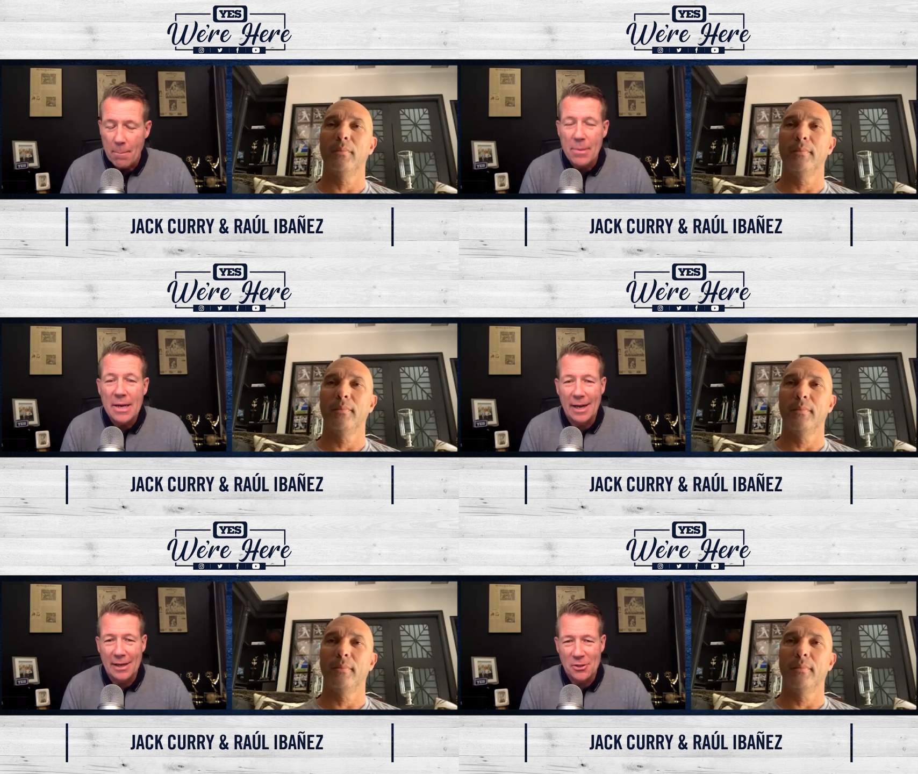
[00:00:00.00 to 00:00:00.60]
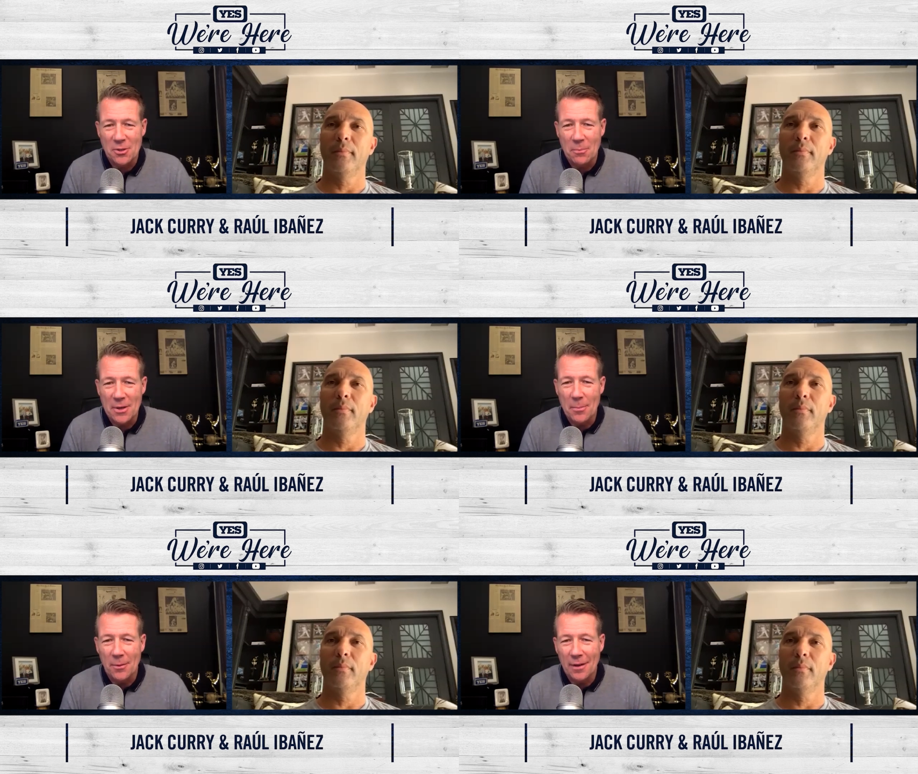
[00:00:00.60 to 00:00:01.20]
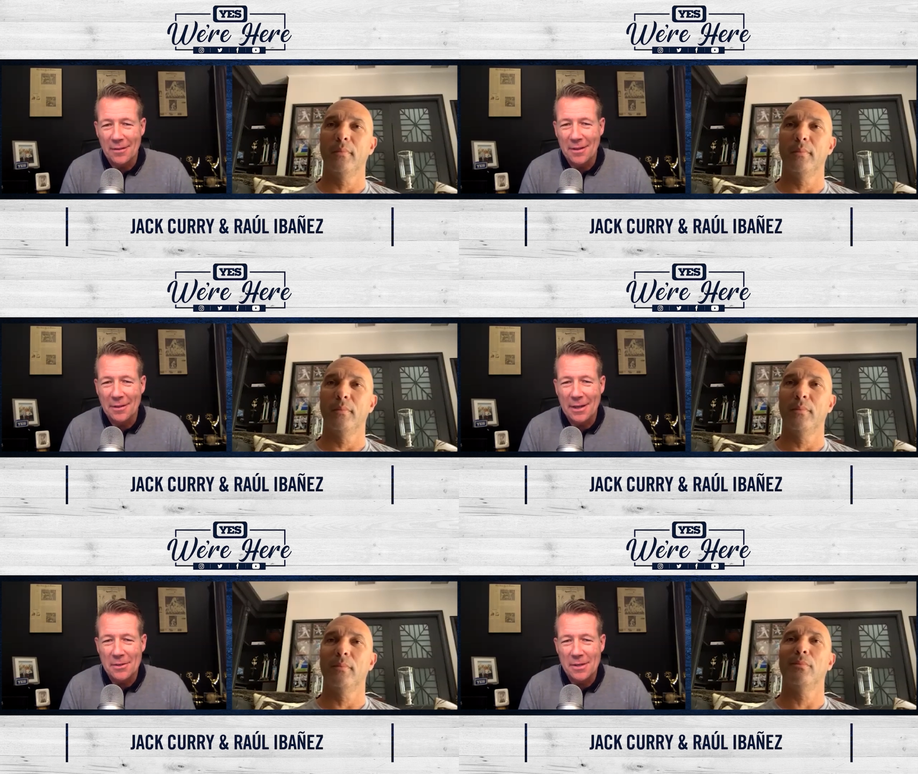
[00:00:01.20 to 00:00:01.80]
Speaker 1: Be nice to people. I think
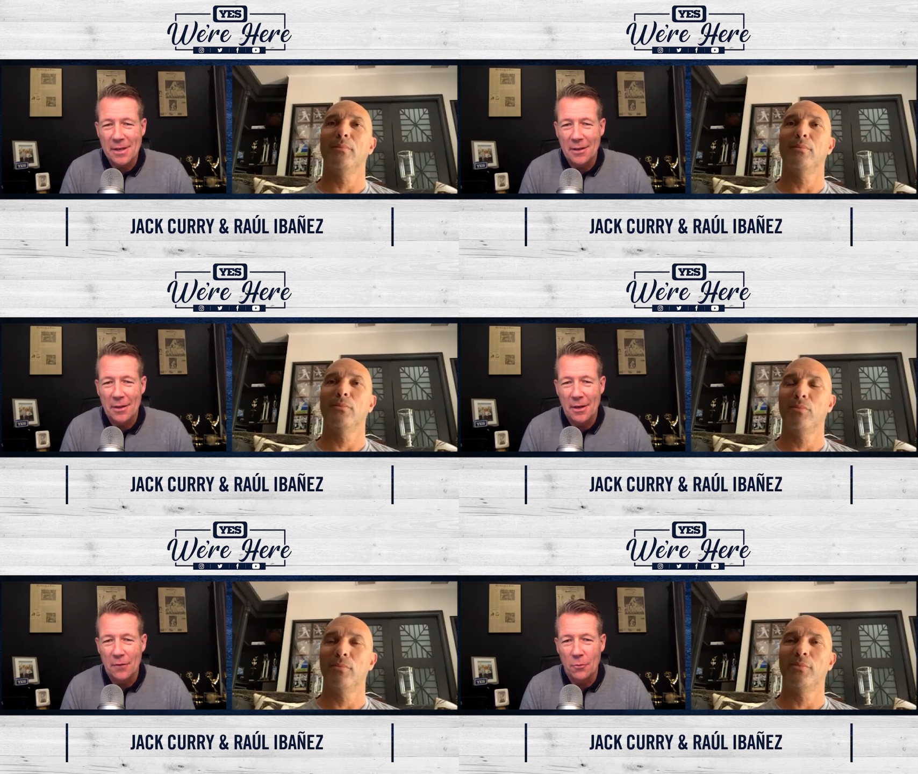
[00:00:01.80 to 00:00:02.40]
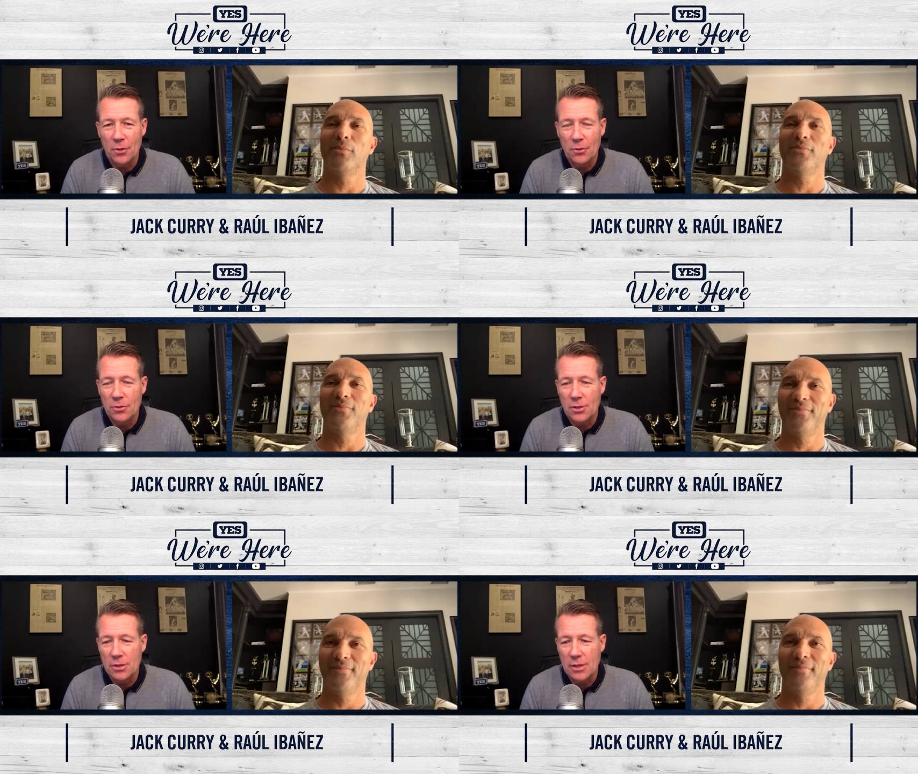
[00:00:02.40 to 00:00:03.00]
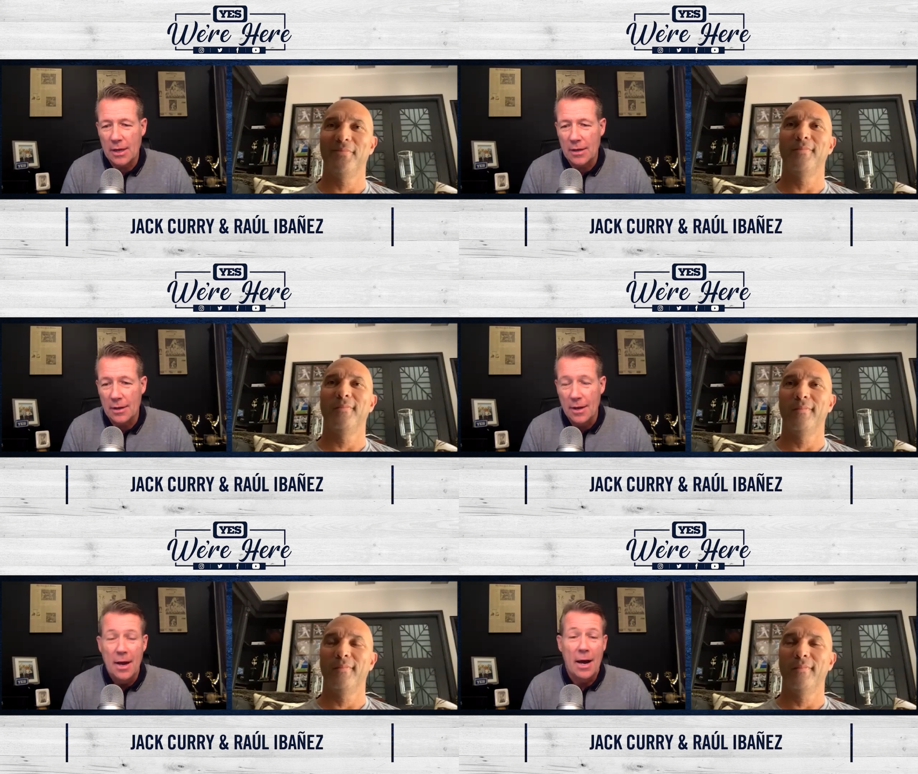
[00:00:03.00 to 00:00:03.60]
that's the headline of what you just said. And
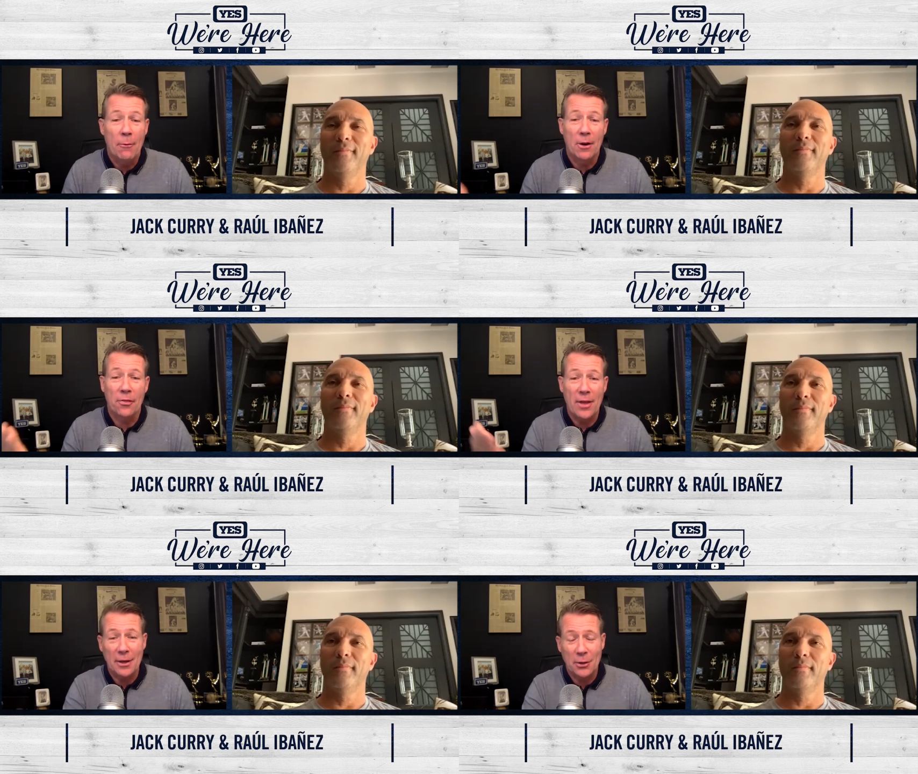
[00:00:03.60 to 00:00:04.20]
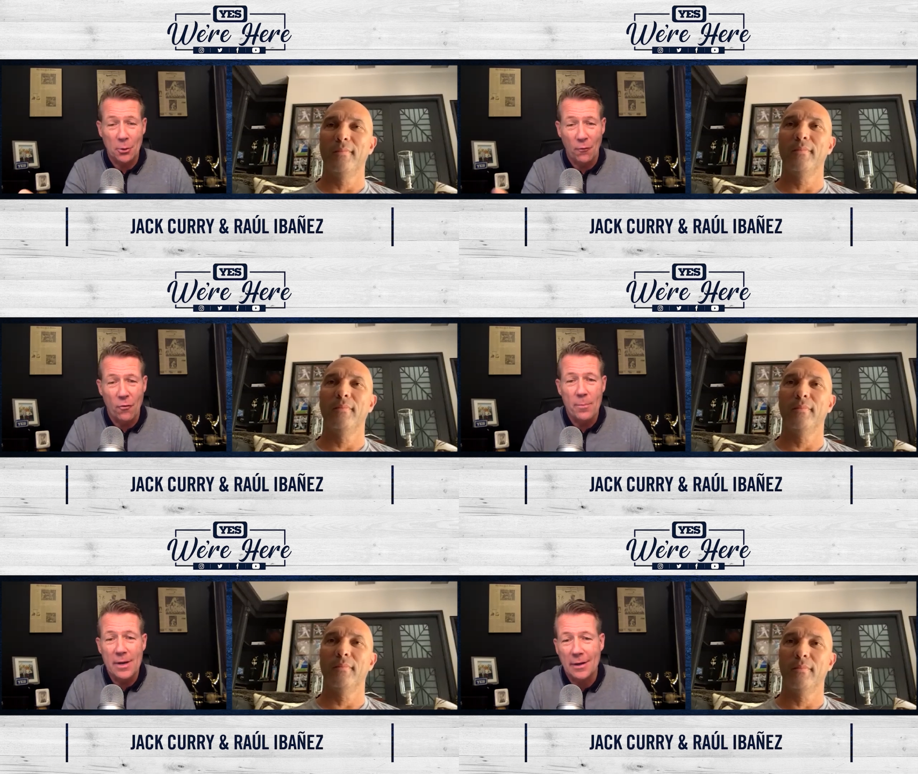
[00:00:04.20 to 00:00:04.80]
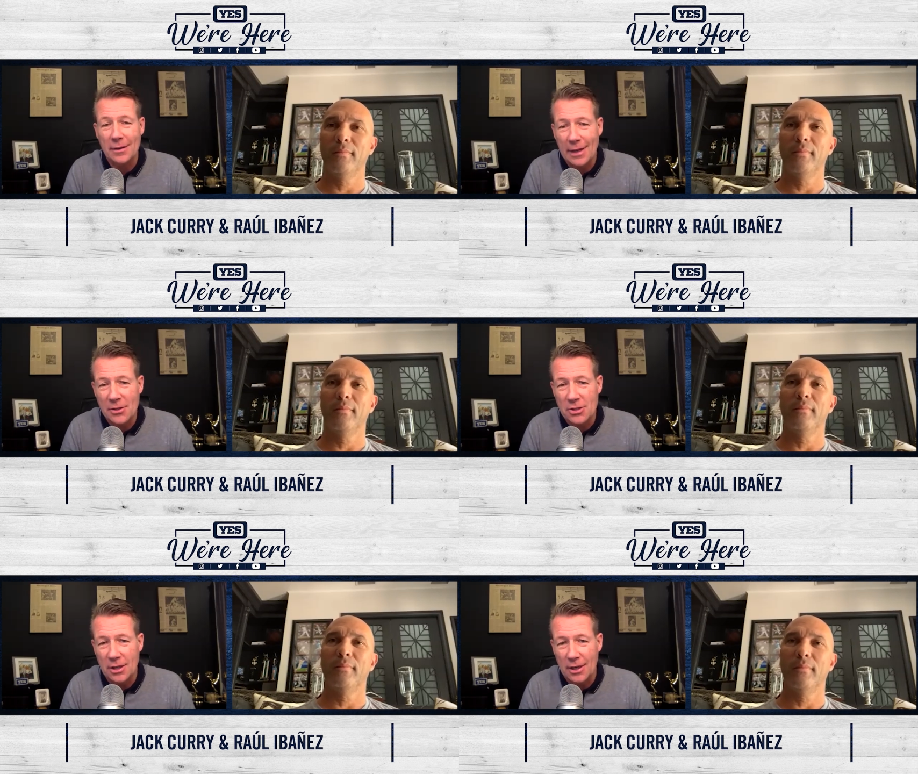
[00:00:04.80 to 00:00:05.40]
I want to thank you for being
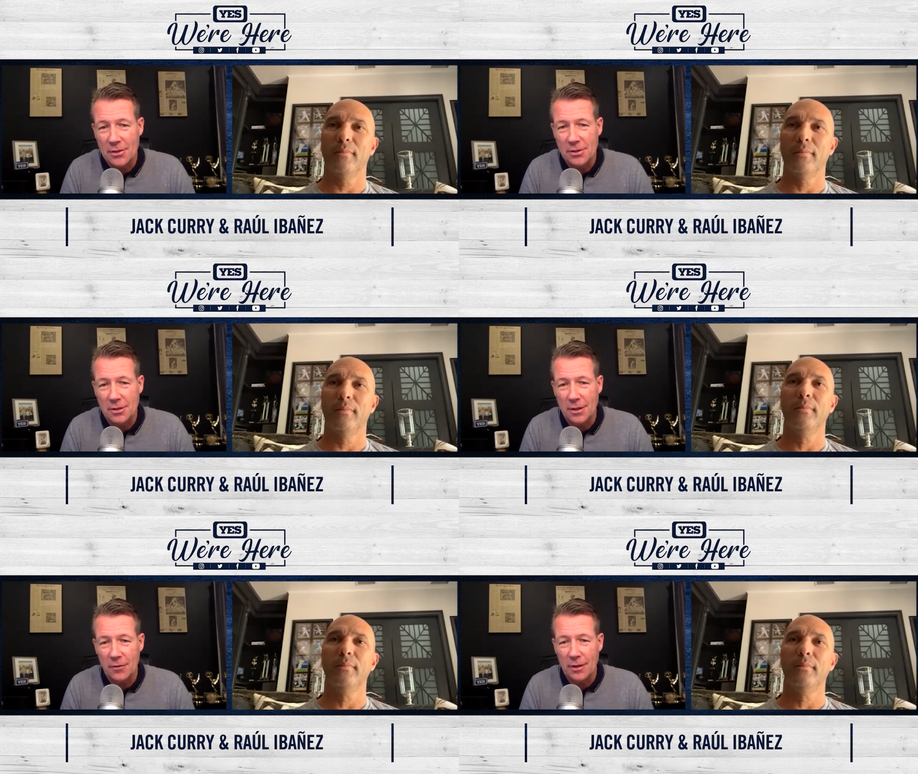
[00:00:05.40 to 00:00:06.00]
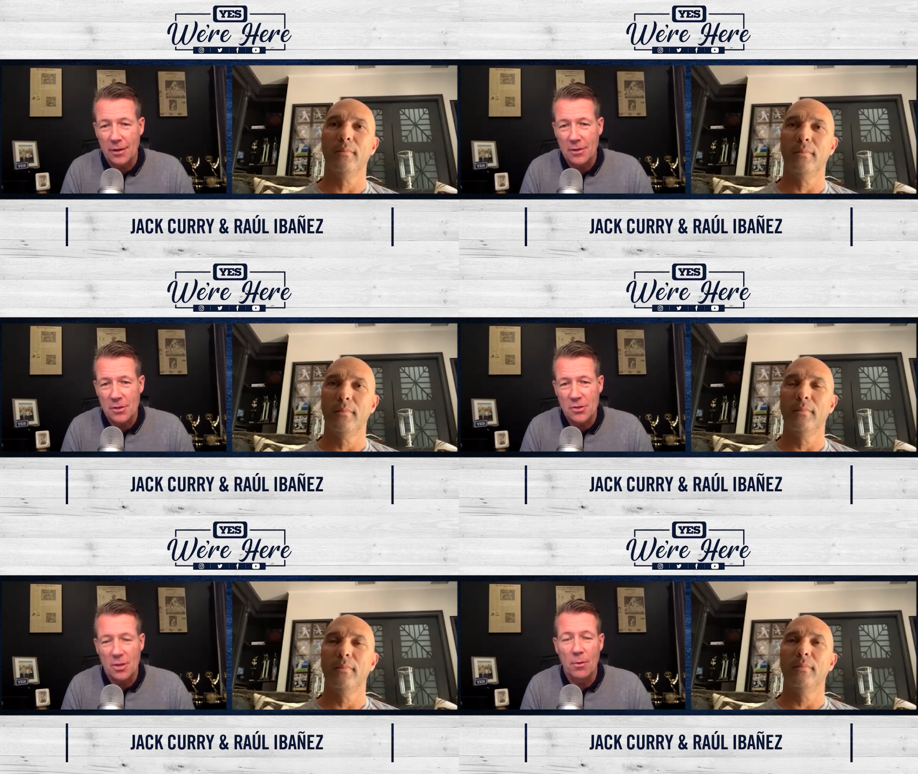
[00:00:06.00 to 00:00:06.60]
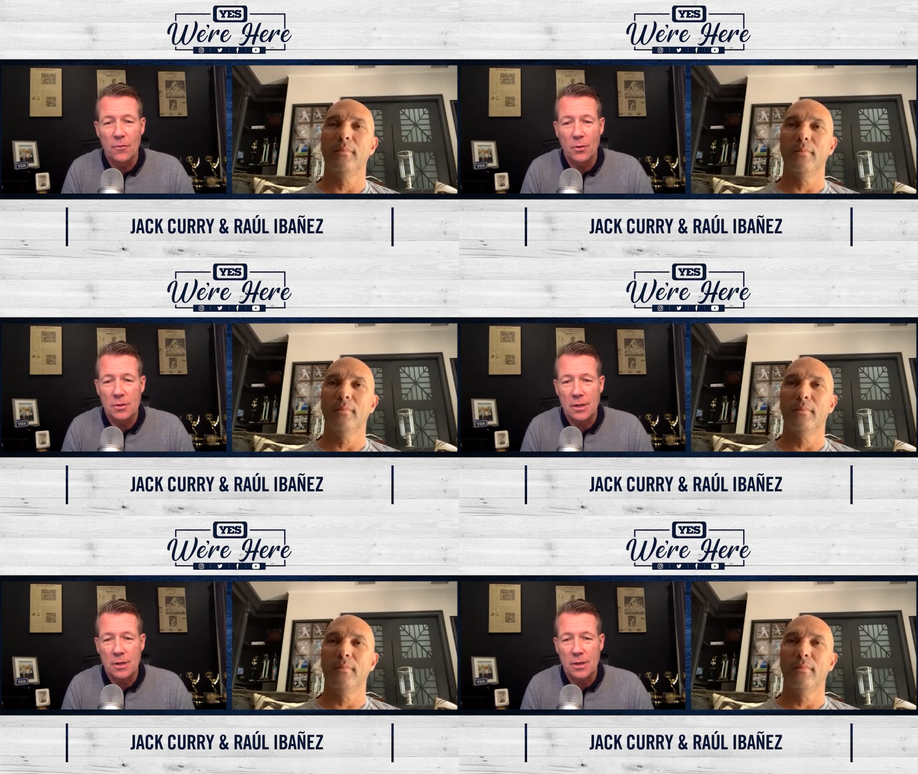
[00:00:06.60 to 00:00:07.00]
nice to us and giving us some of your